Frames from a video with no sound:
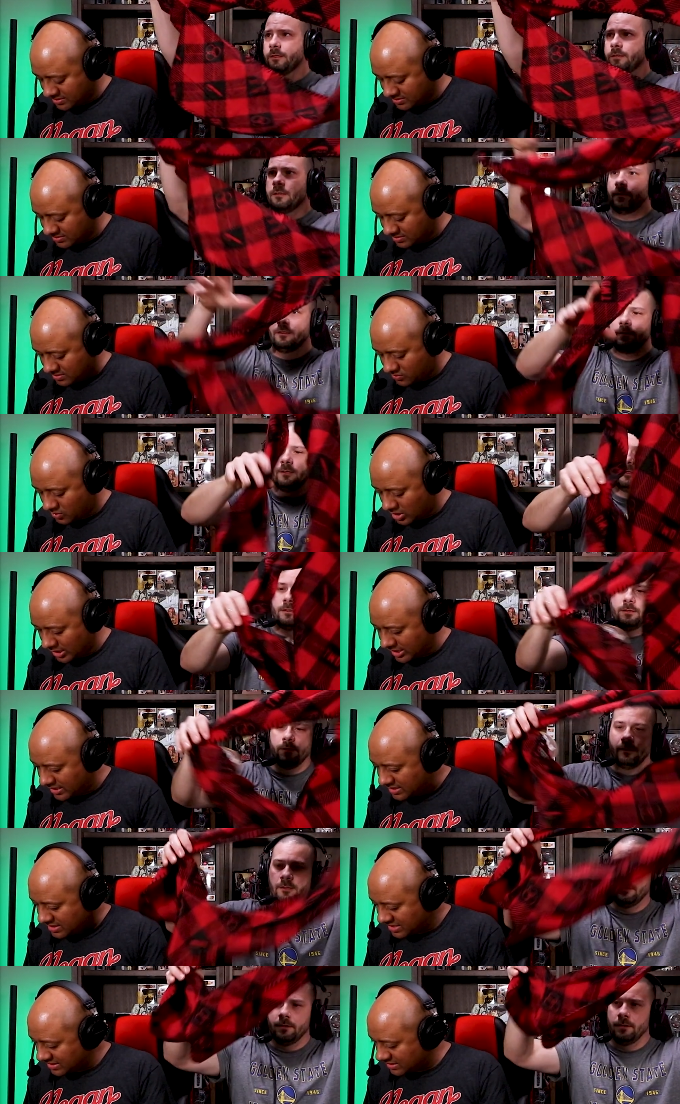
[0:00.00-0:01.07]
Speaker 1: the Walking
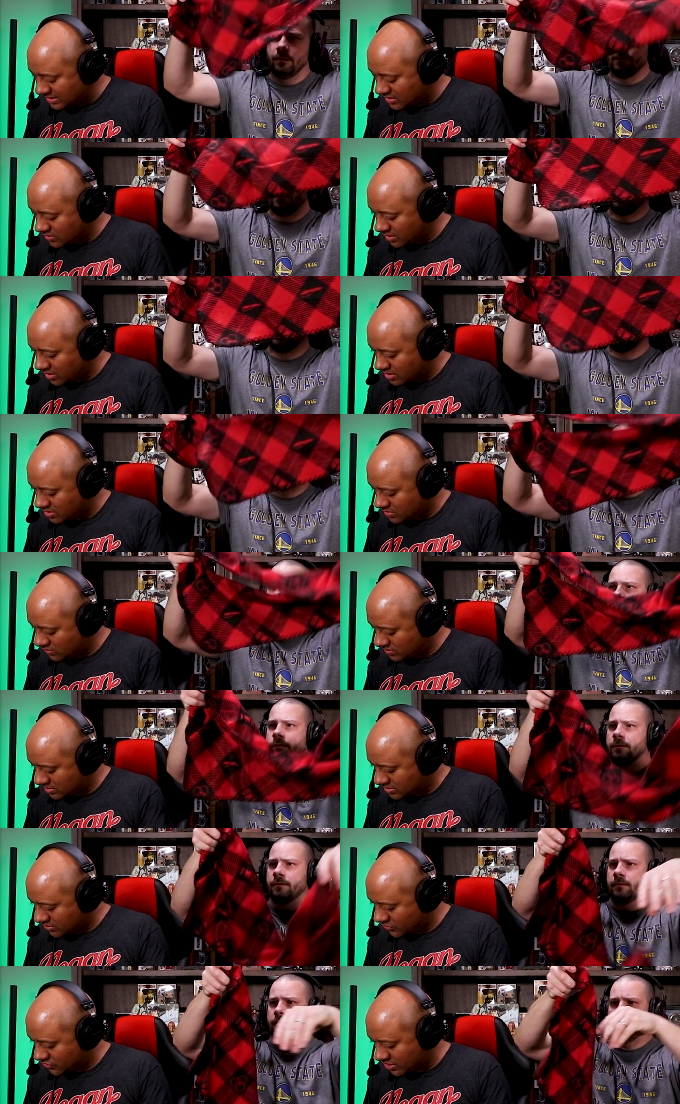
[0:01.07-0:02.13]
Dead logo,
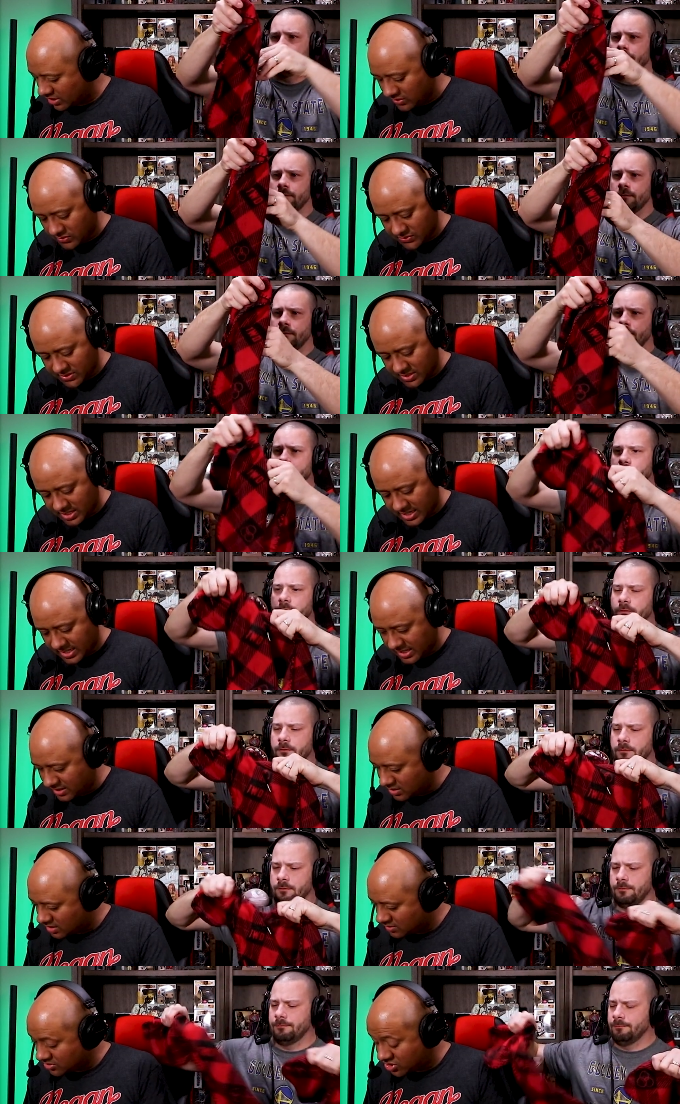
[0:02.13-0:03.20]
Cheryl's knife.
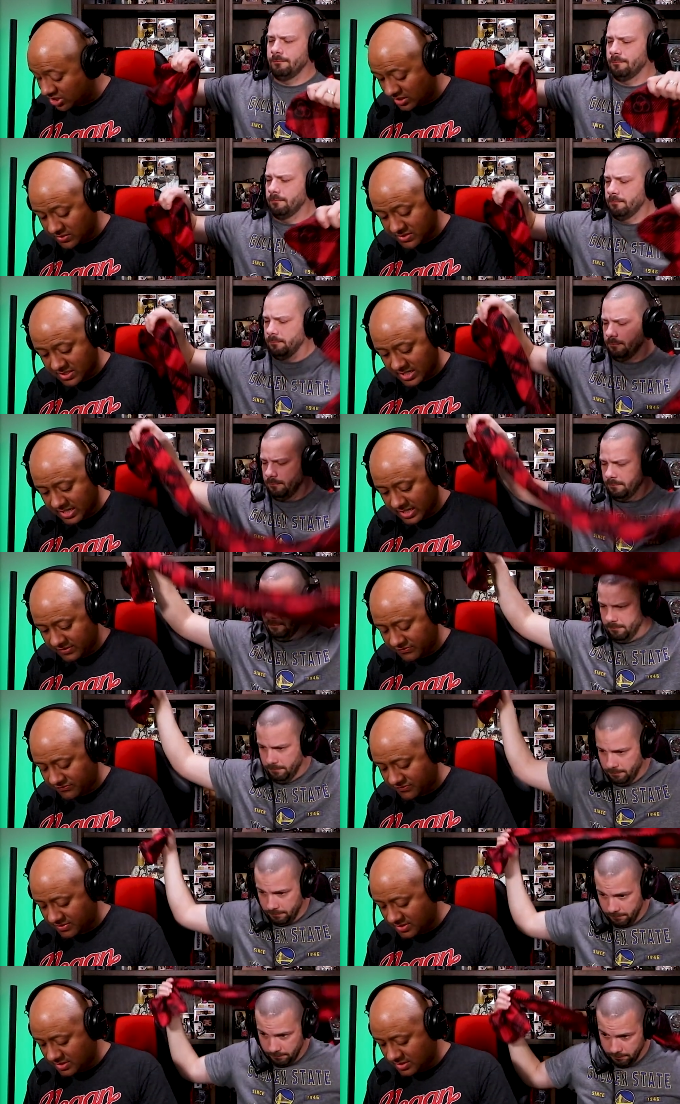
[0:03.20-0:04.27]
No, Cheryl's knife.
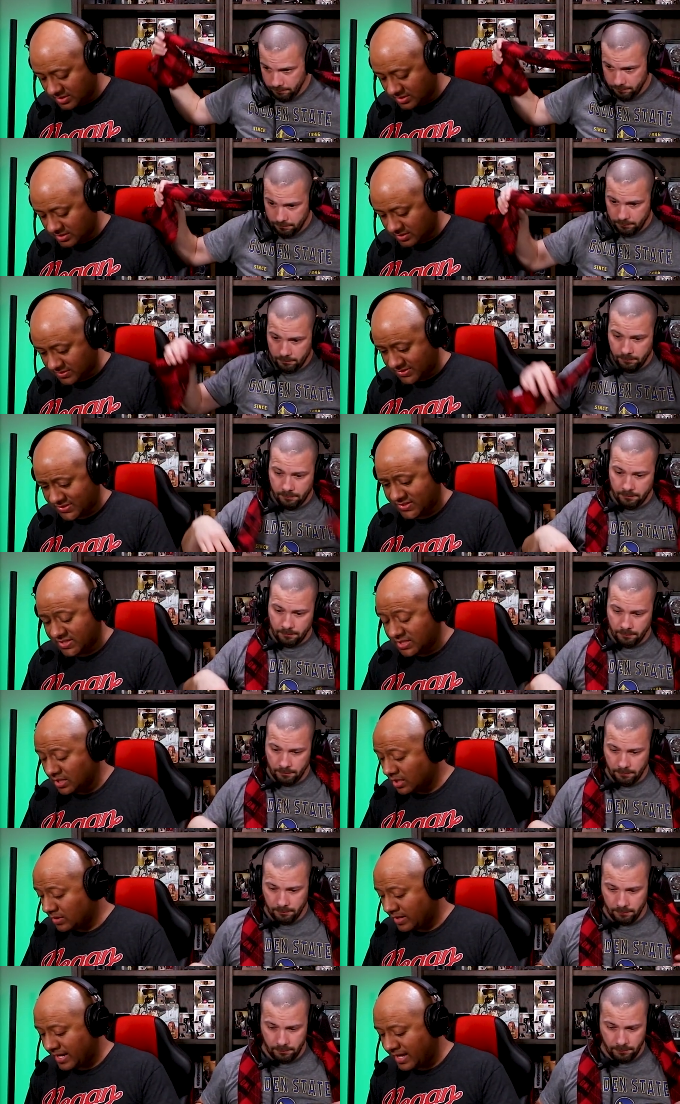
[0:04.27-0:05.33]

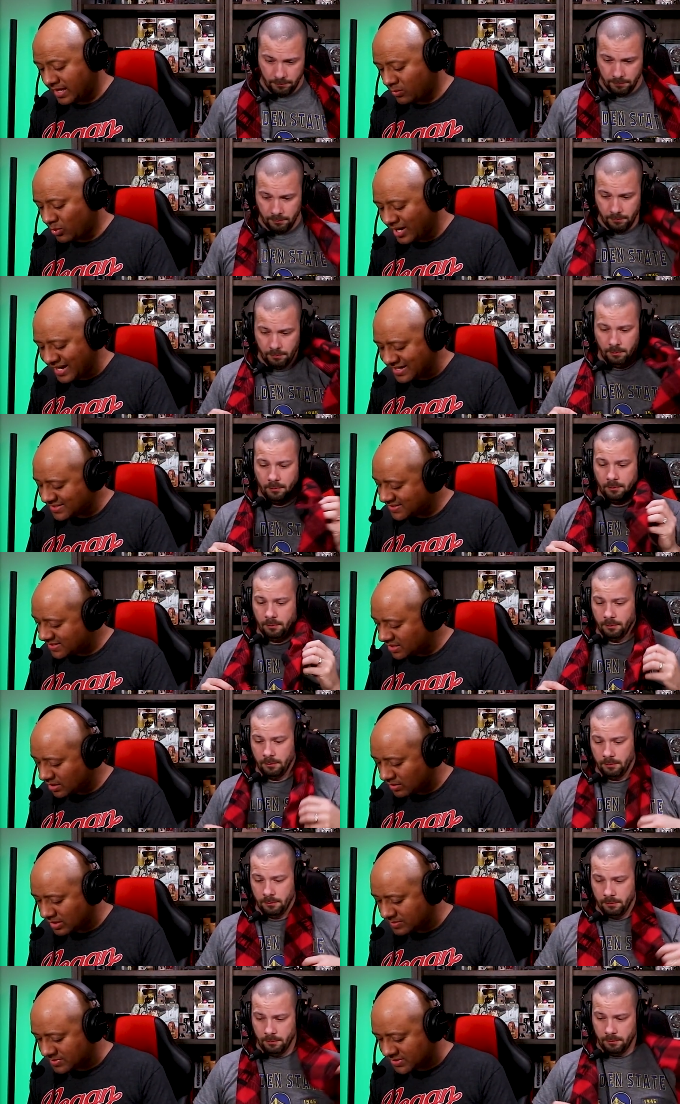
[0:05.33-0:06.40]
CRM. Eh, why is
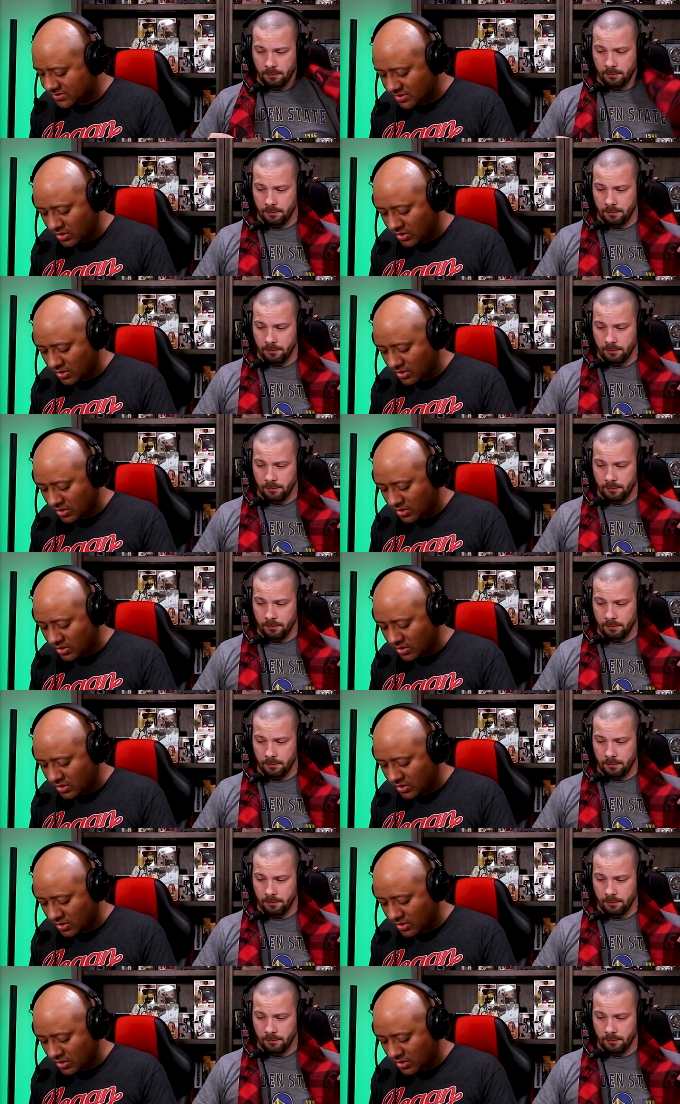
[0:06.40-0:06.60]
CRM so